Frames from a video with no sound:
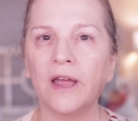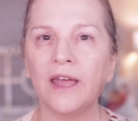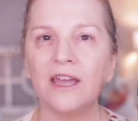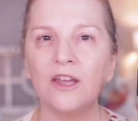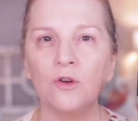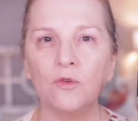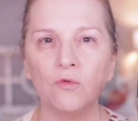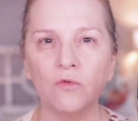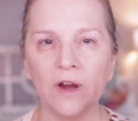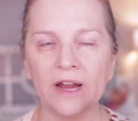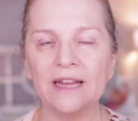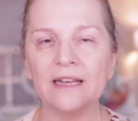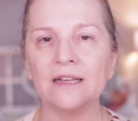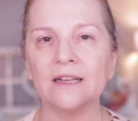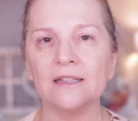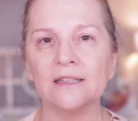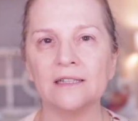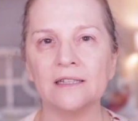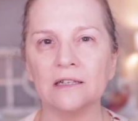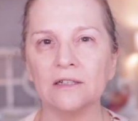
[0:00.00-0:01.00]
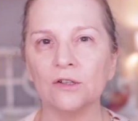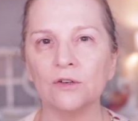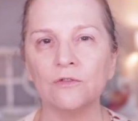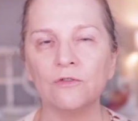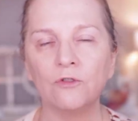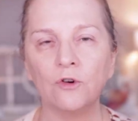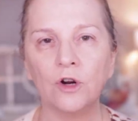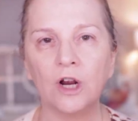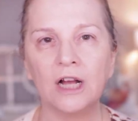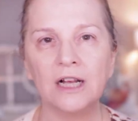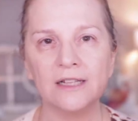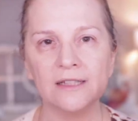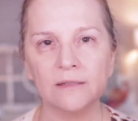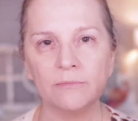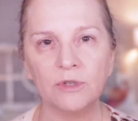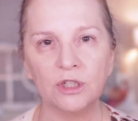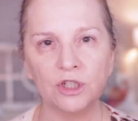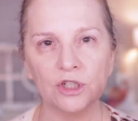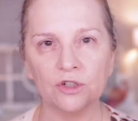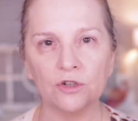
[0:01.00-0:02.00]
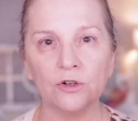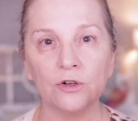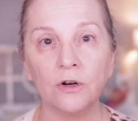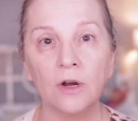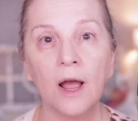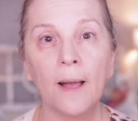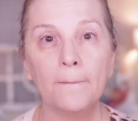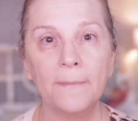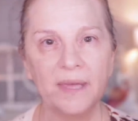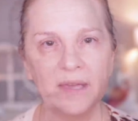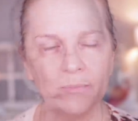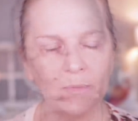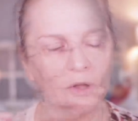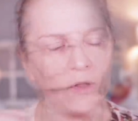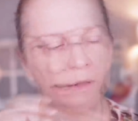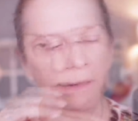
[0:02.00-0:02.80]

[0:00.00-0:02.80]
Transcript: a great concealer for us mature people.